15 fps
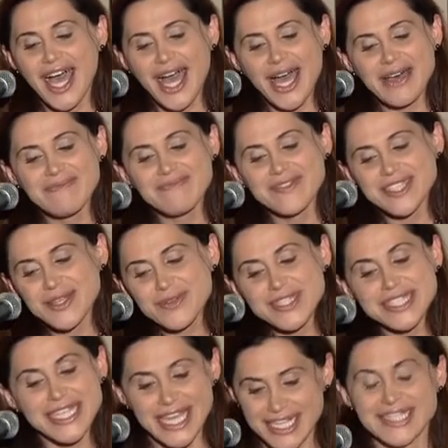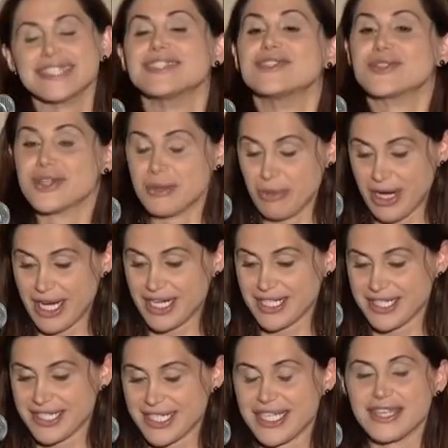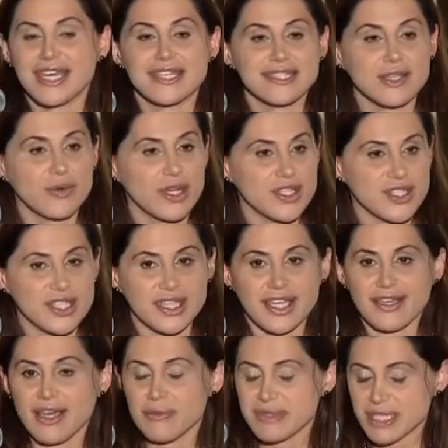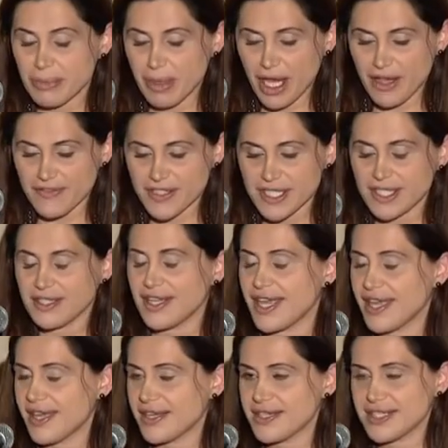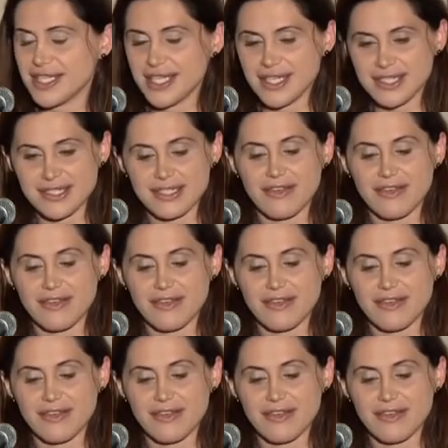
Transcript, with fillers: Um, so, sex during pregnancy, that's a question that comes up often, and it is